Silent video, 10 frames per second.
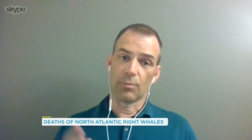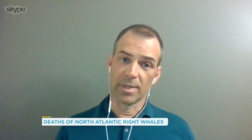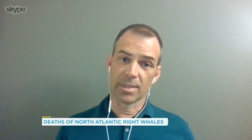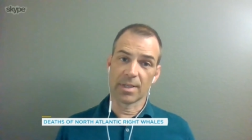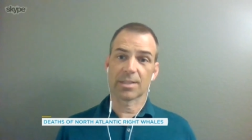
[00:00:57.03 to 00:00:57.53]
A
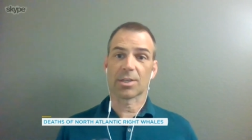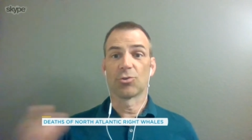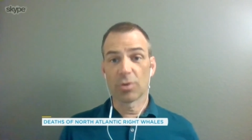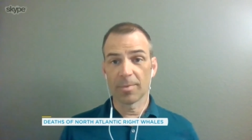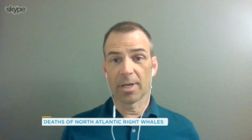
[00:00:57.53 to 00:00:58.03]
reason that's
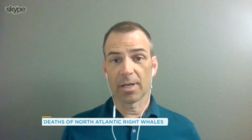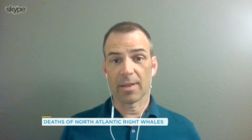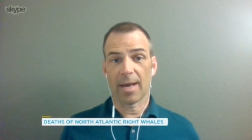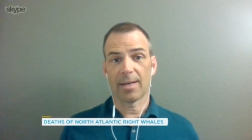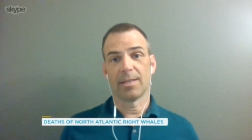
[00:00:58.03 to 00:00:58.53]
contributing
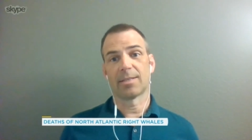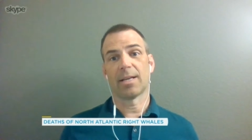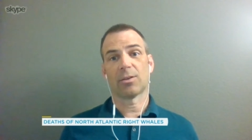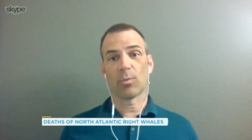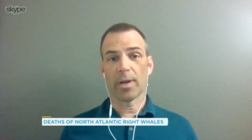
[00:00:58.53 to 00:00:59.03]
to that is
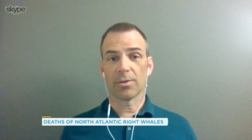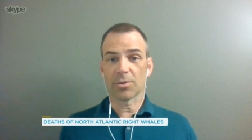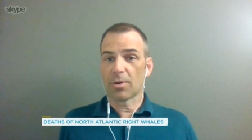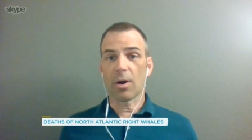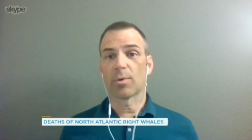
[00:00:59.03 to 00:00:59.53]
that the
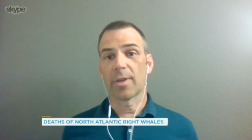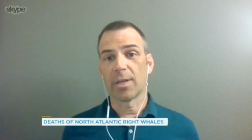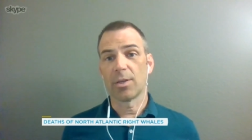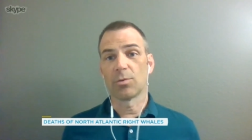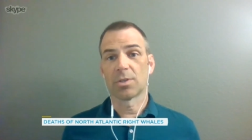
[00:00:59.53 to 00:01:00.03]
whales are not where
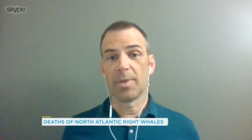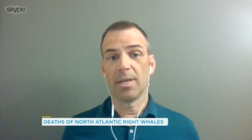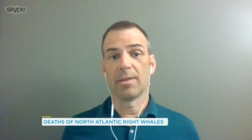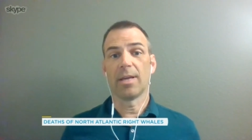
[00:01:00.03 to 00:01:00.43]
they used to be.